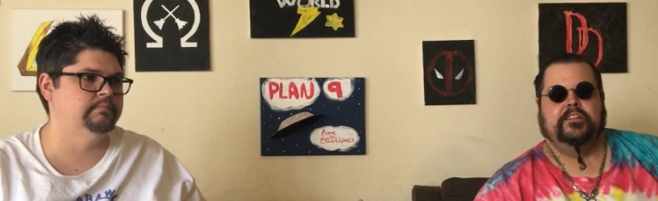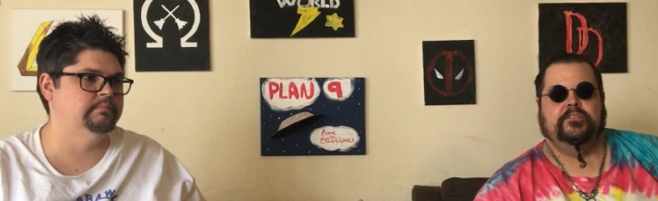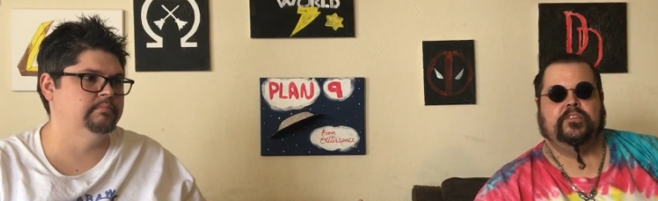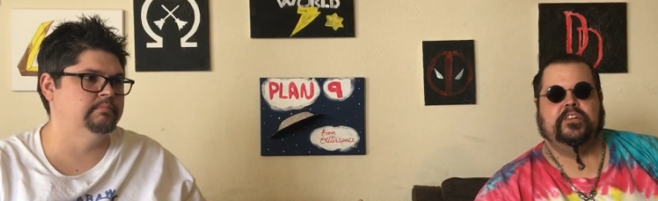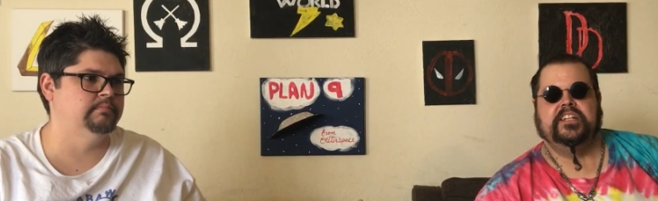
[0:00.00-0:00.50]

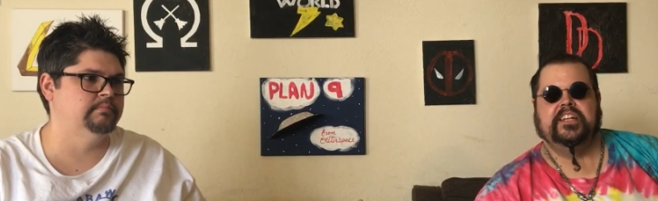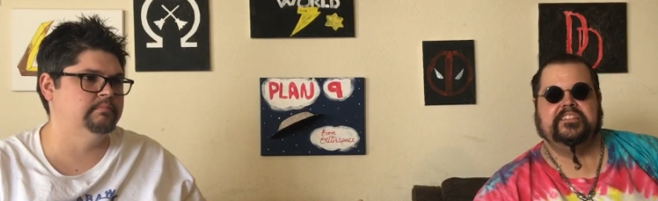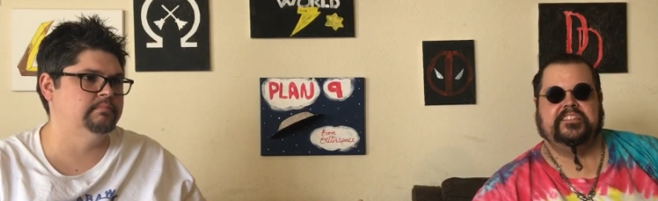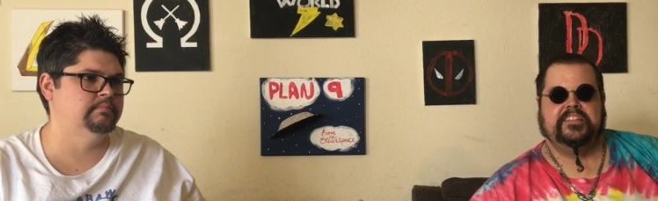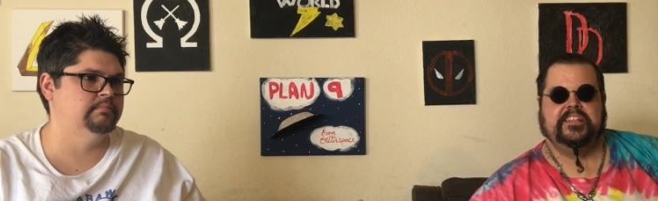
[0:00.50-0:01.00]
Speaker 1: For our
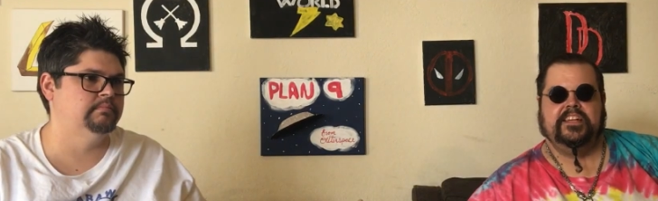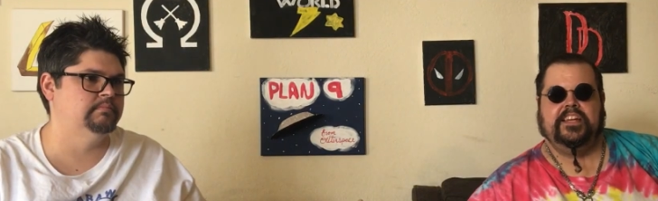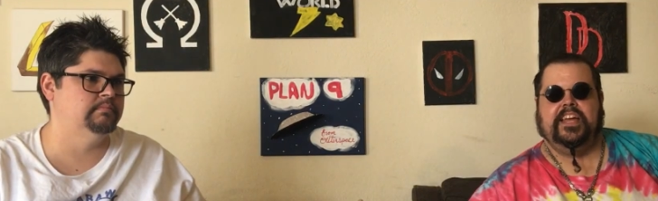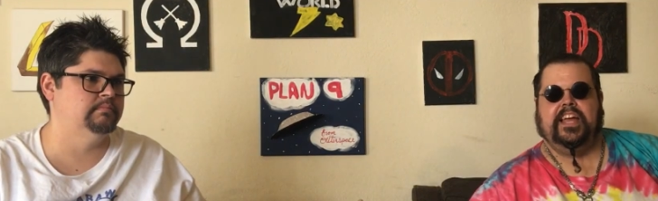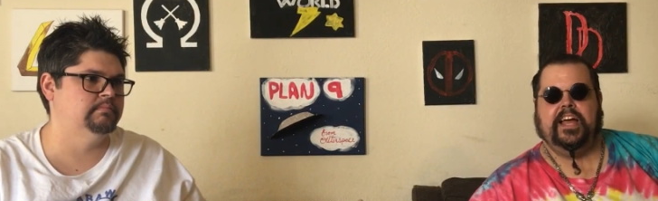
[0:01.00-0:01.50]
next,
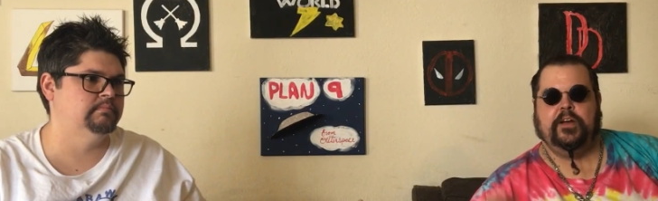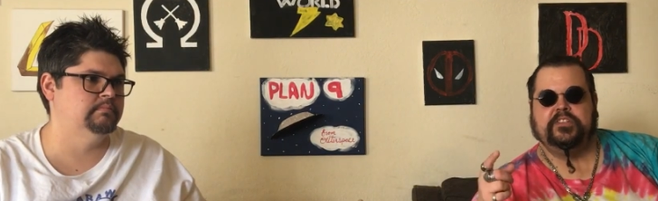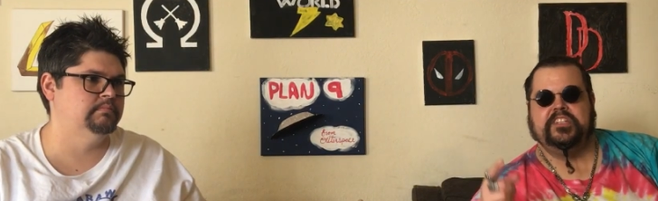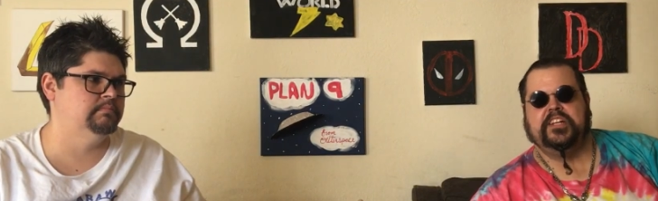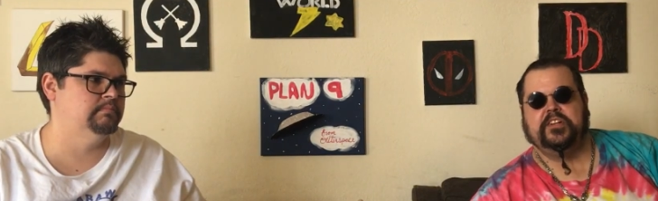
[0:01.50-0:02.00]
how
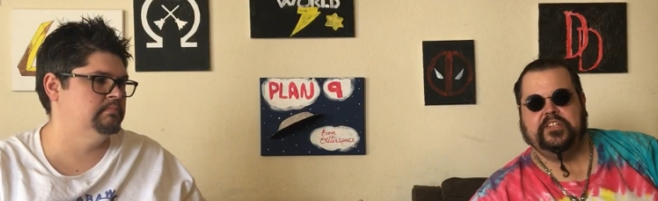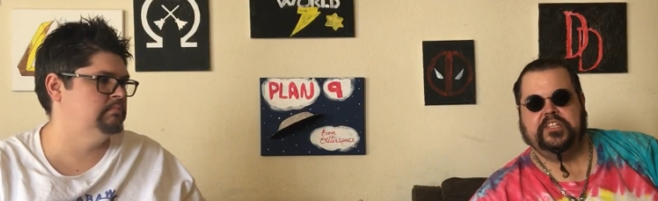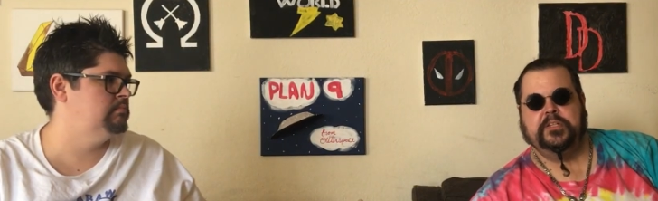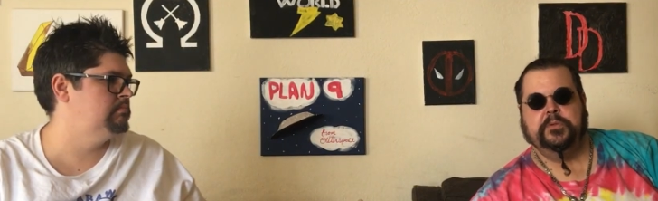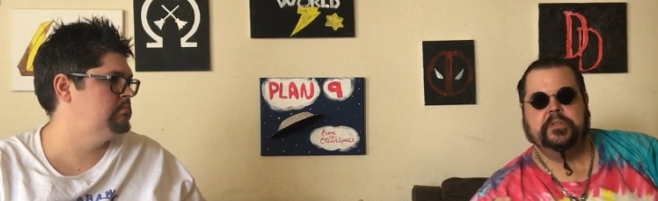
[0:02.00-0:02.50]
dare
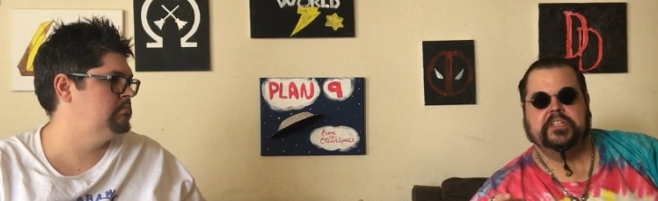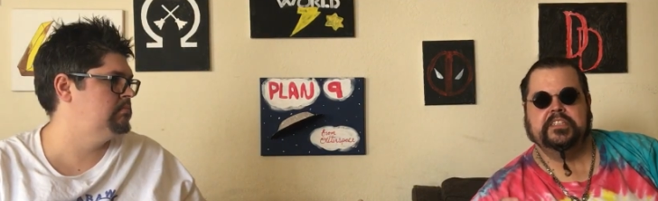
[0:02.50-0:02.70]
you,